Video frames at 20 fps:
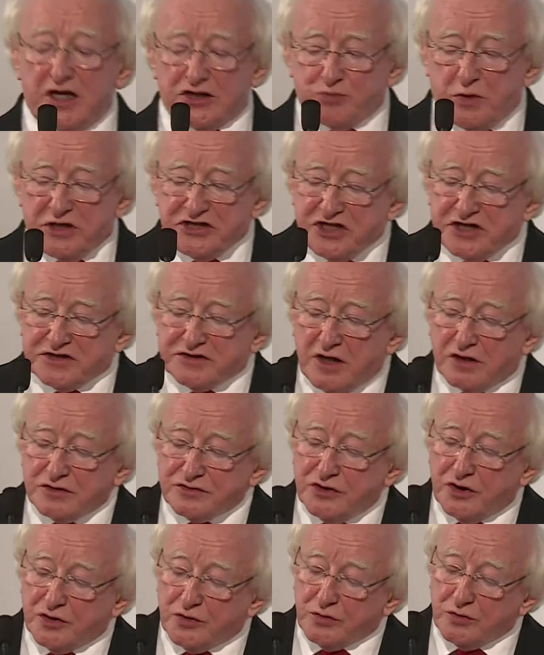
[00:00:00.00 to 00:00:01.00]
that we did
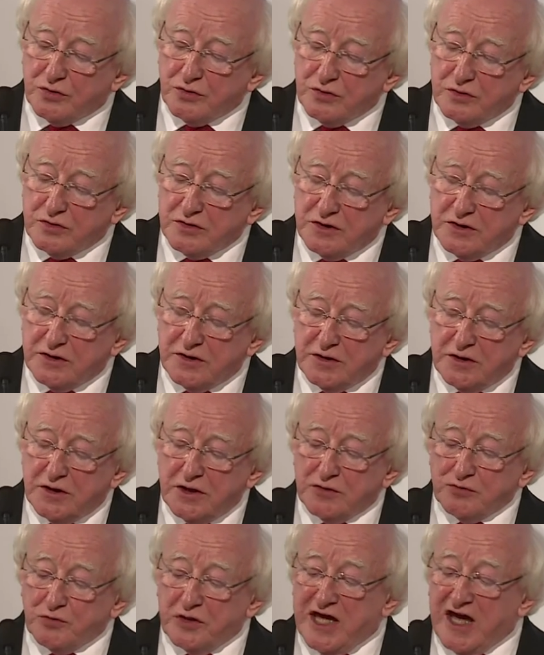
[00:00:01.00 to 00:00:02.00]
not know.
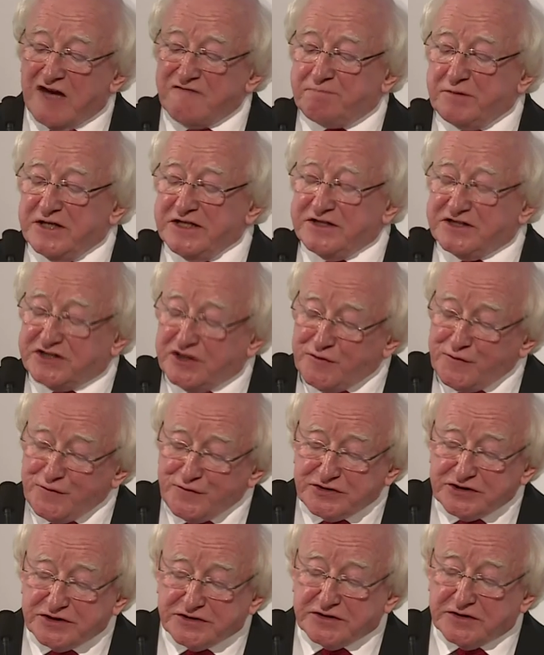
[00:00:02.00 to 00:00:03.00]
We have been
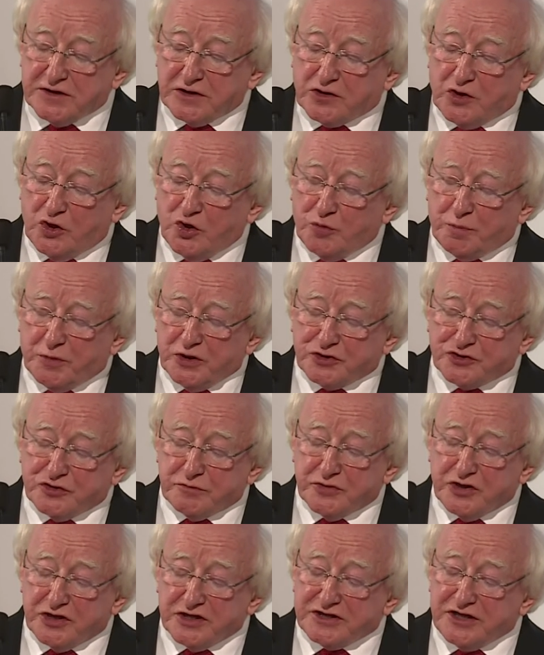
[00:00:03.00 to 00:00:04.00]
gifted in a global
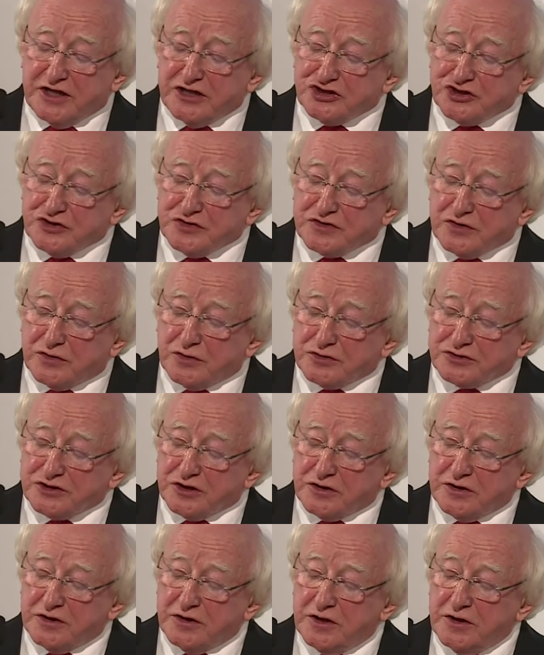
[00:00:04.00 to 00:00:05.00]
communications
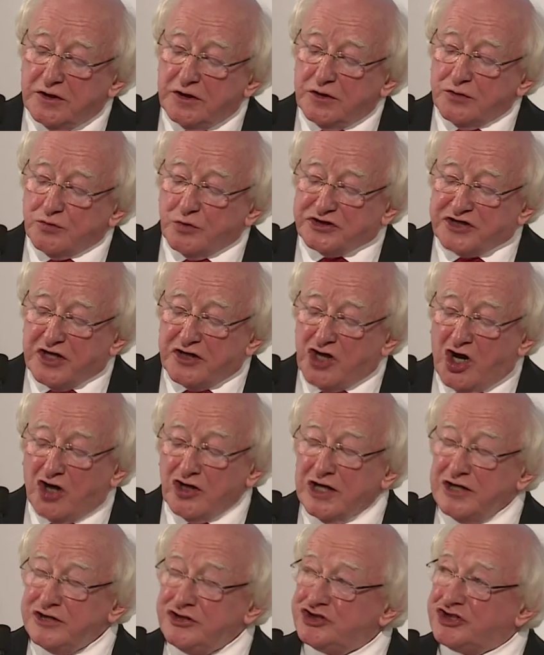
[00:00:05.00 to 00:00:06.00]
order with the
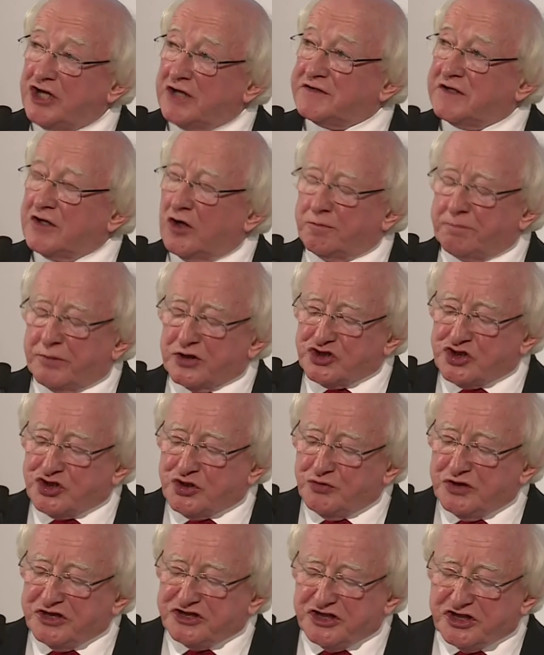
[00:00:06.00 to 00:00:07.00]
knowledge and the
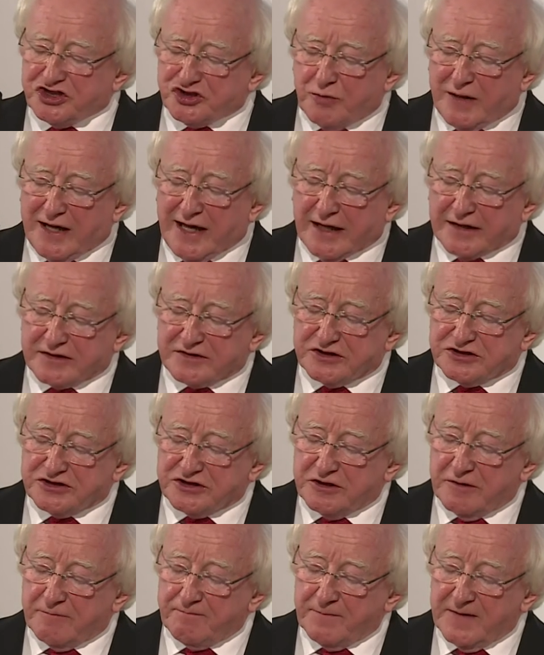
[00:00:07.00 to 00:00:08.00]
opportunity to
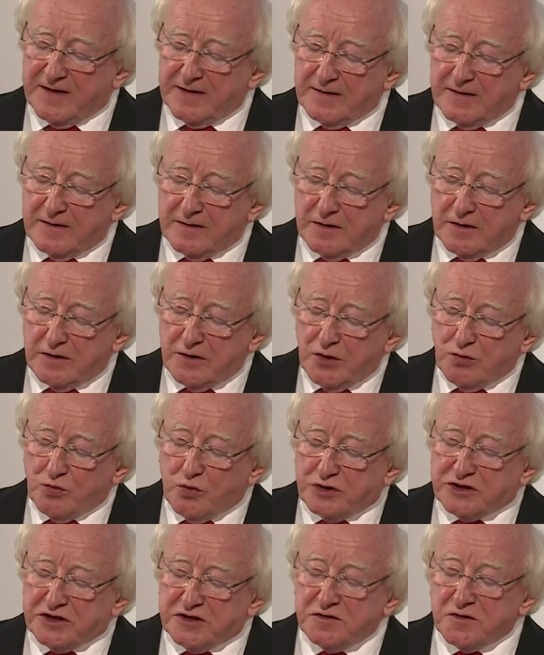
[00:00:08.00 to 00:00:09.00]
act.
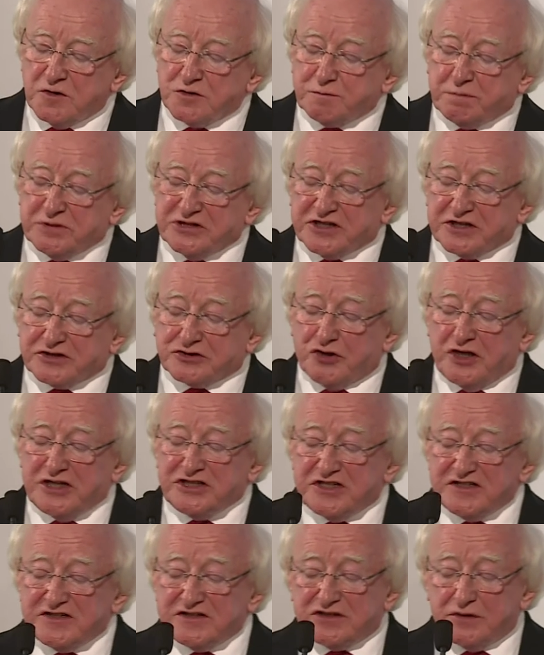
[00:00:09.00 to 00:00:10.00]
Would it not be the
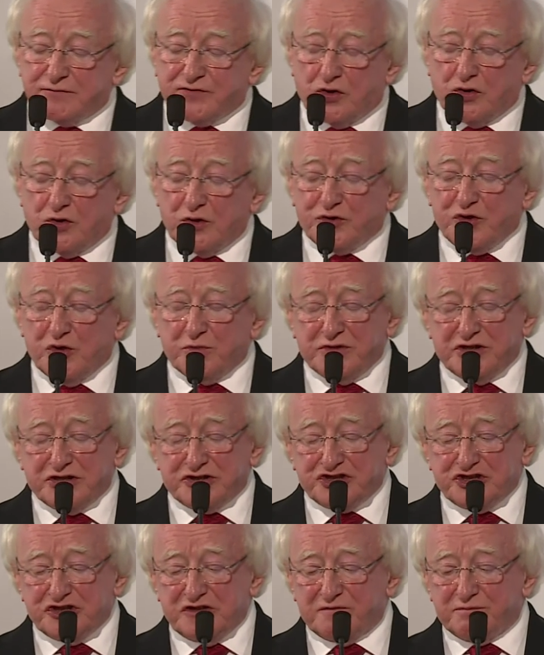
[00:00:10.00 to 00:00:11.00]
greatest of all human
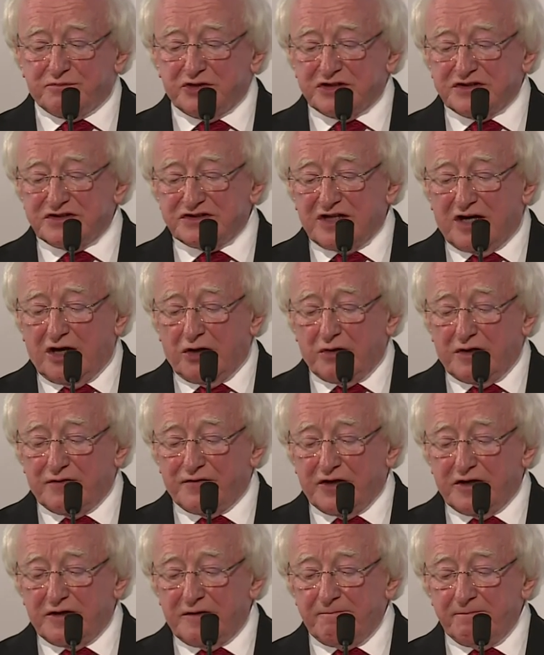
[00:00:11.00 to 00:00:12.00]
achievements,
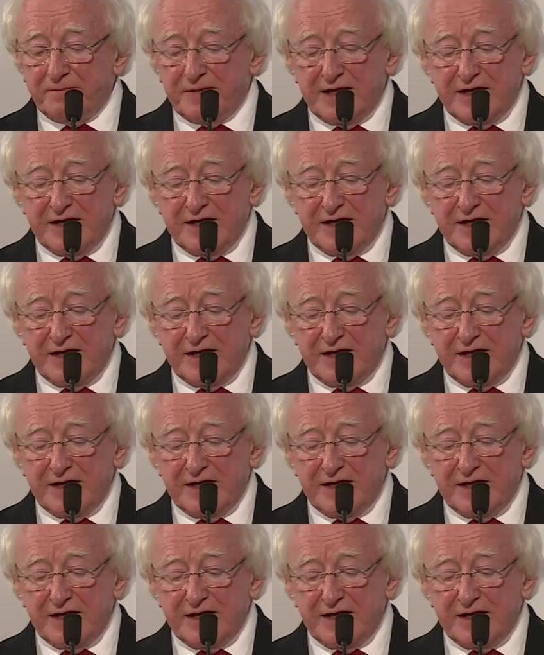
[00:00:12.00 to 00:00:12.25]
however,